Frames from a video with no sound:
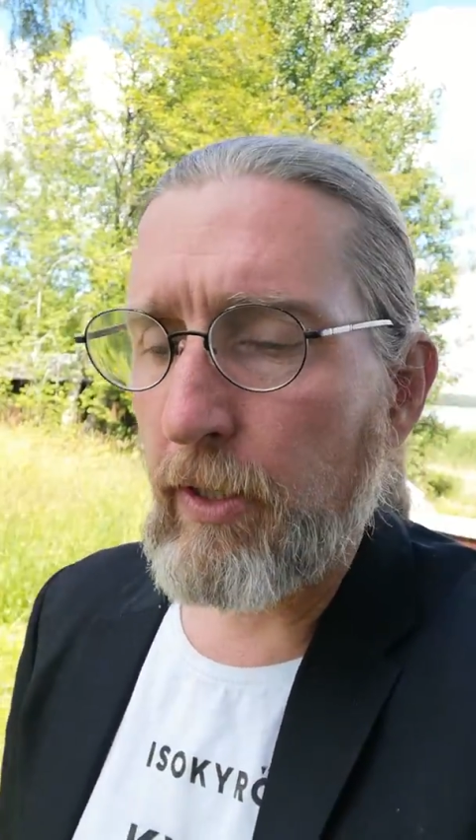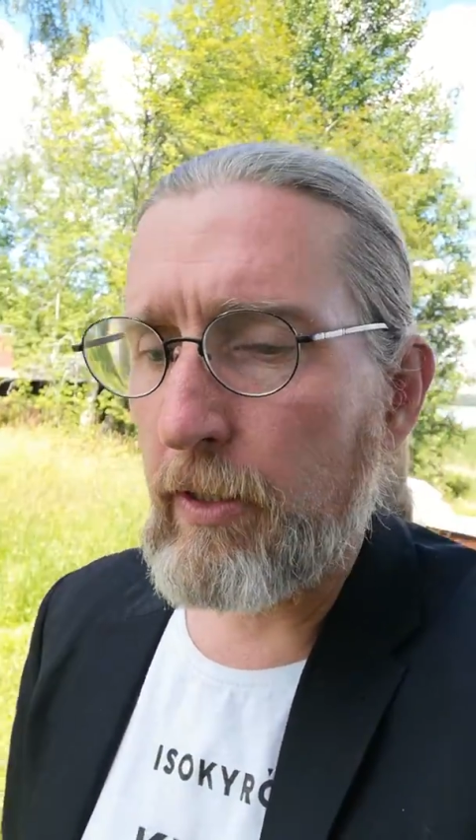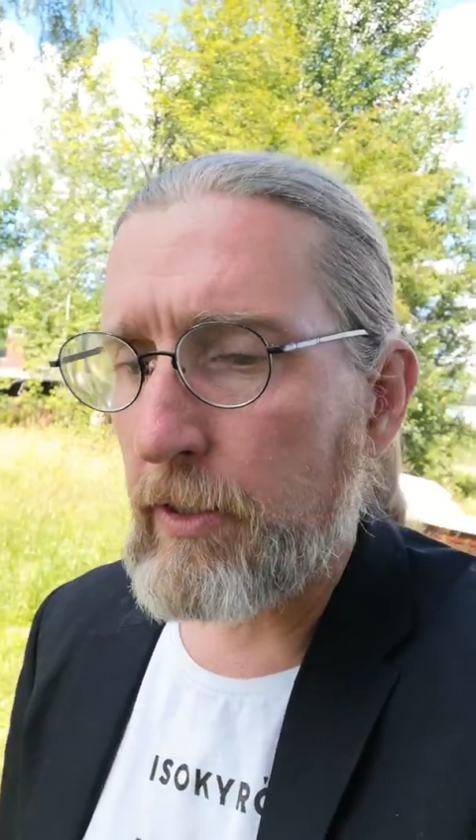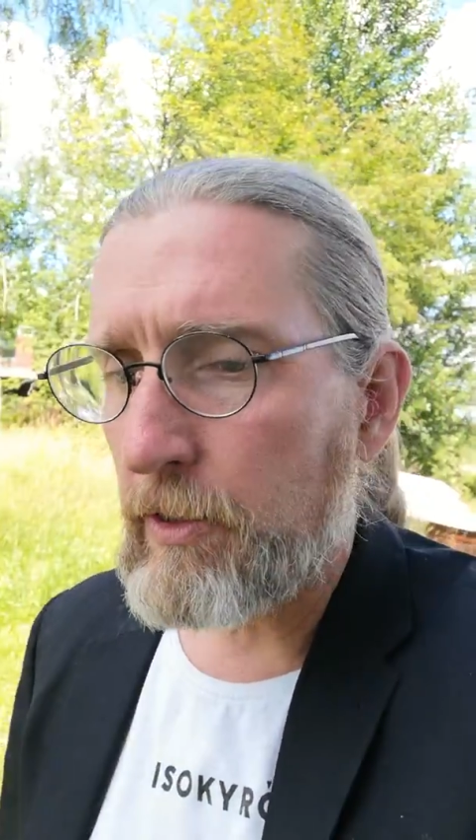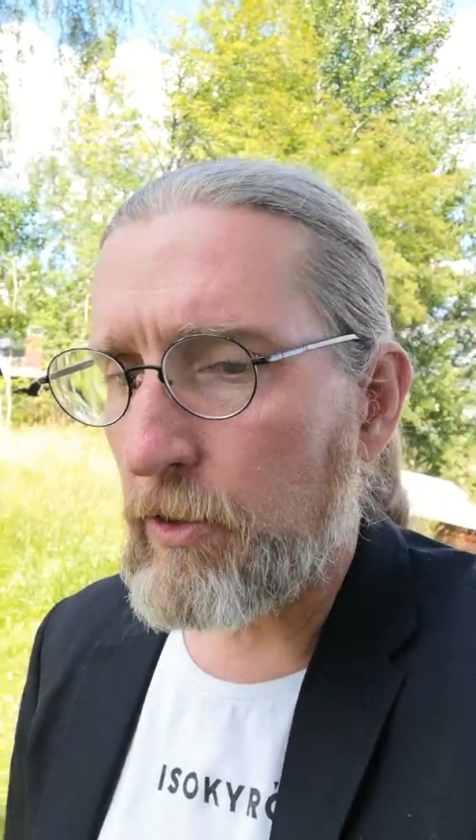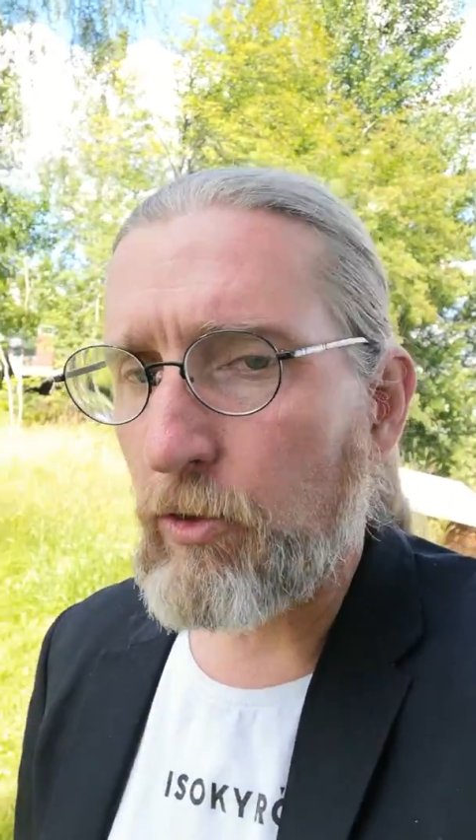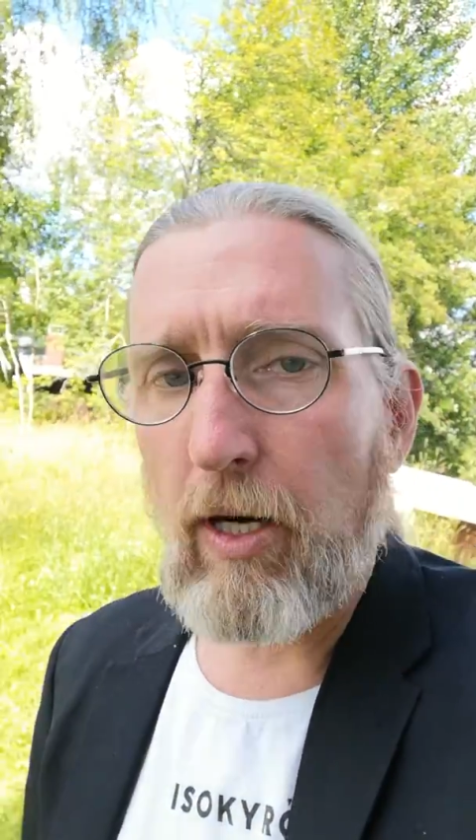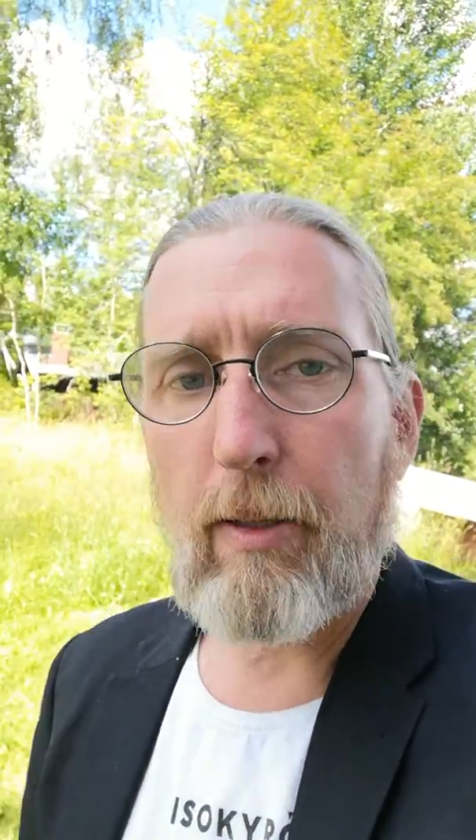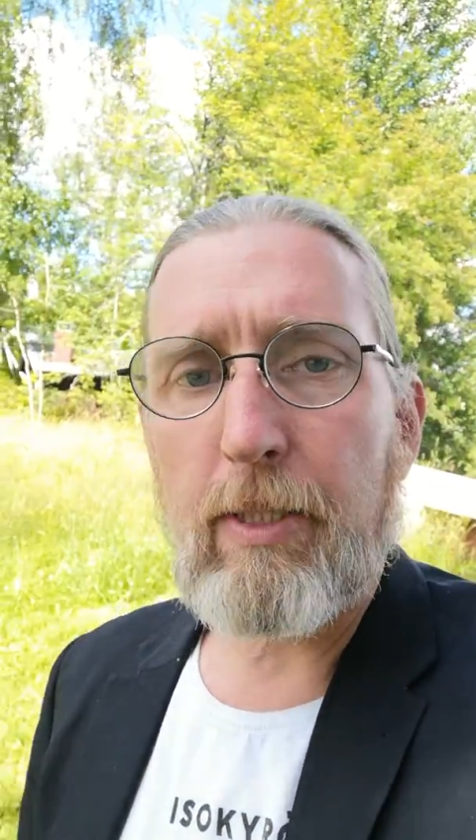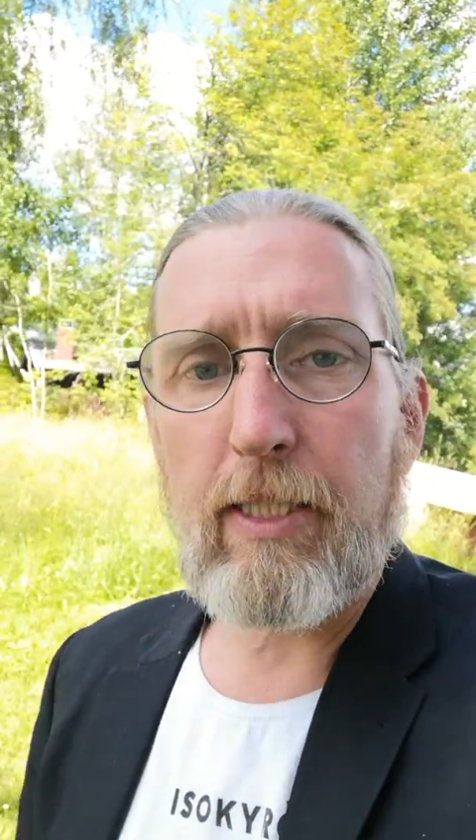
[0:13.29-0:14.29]
that is
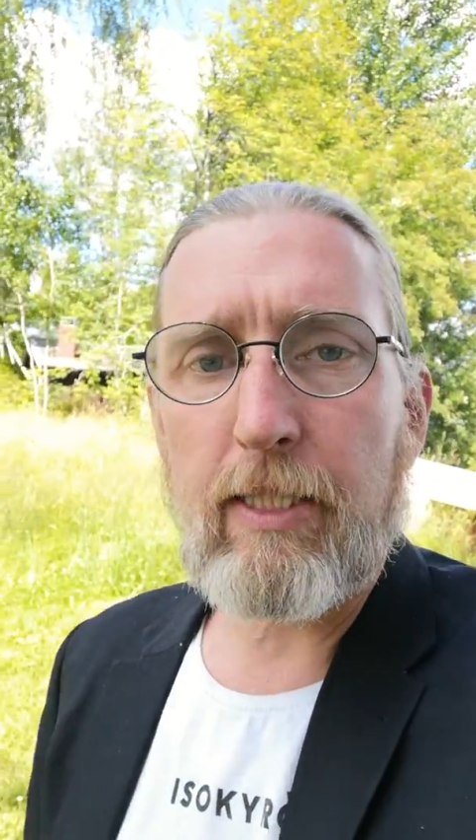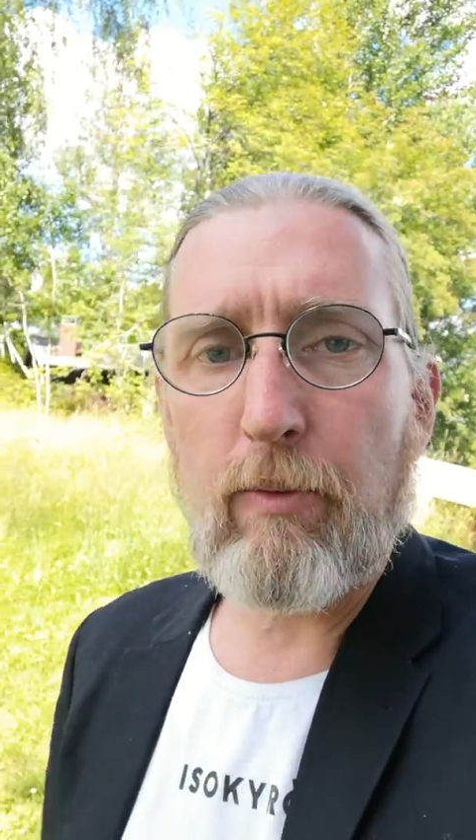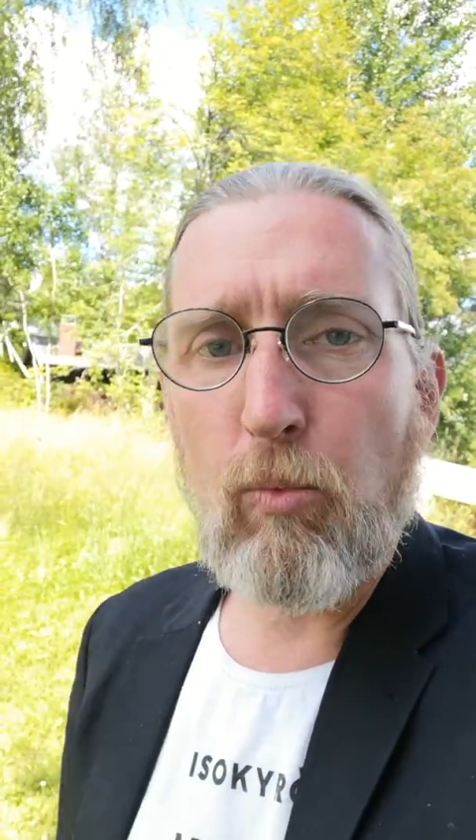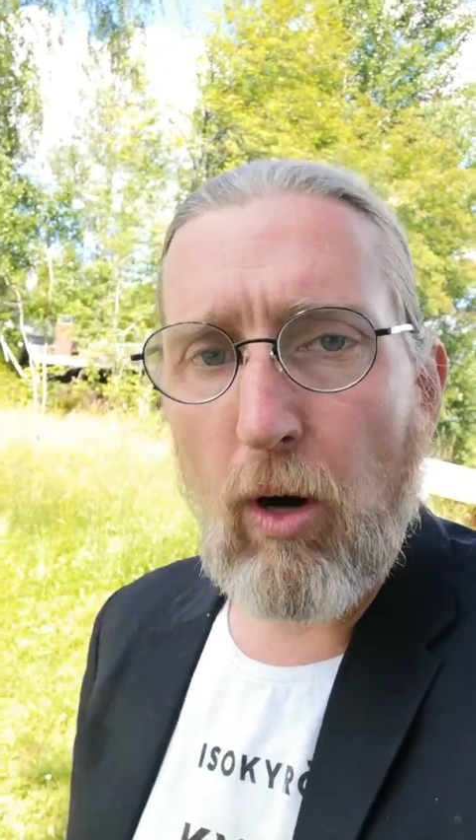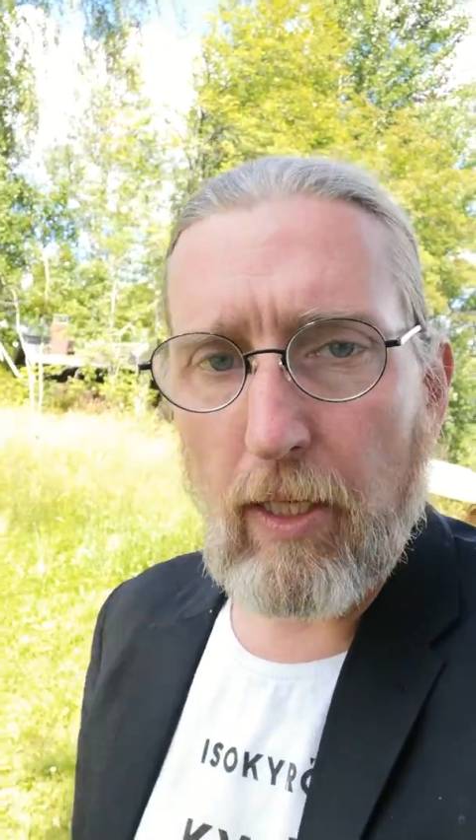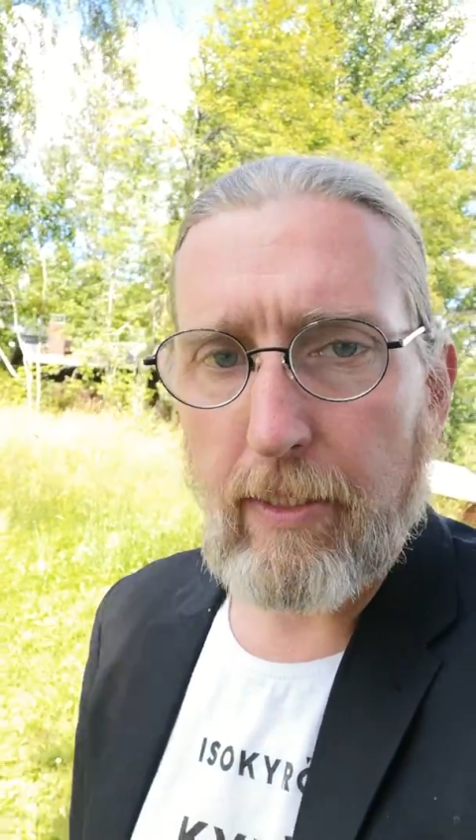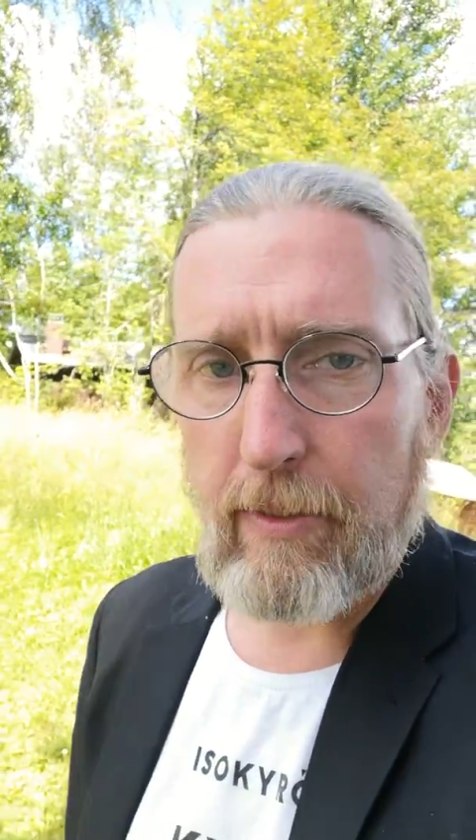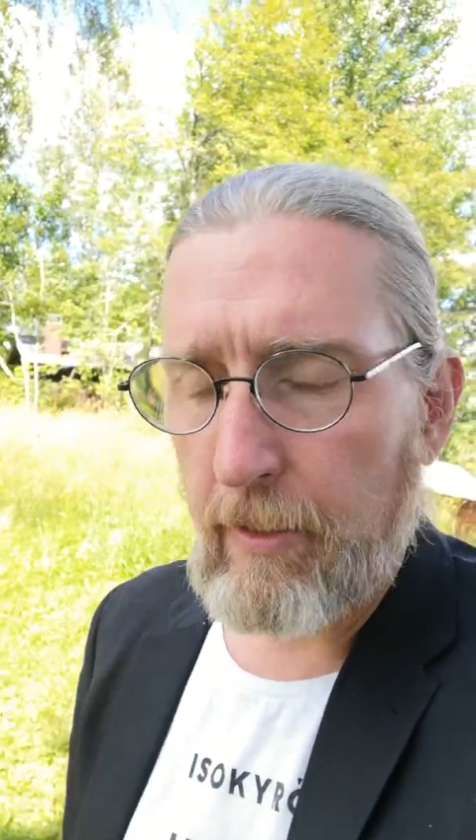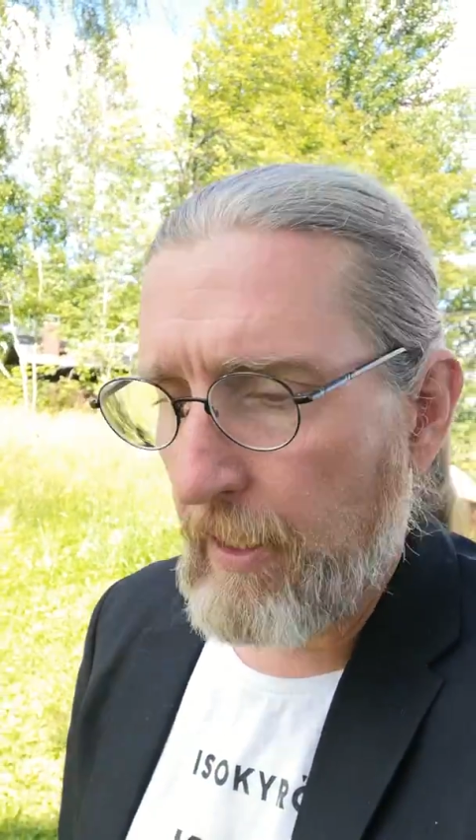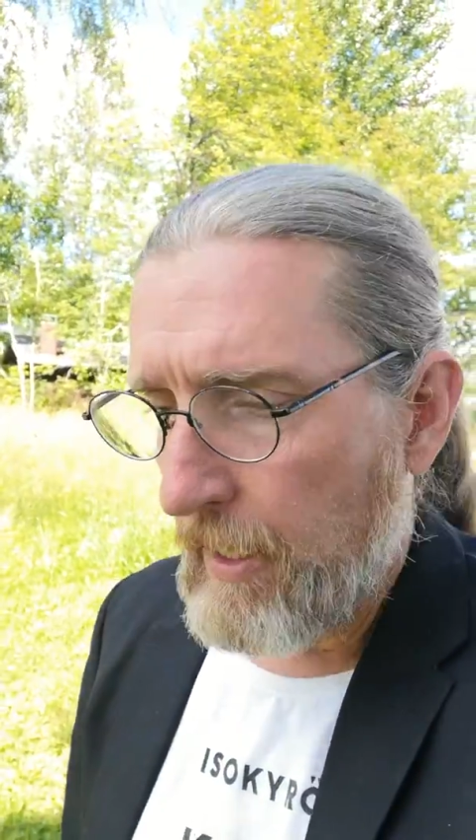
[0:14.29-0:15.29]
described as a wallet,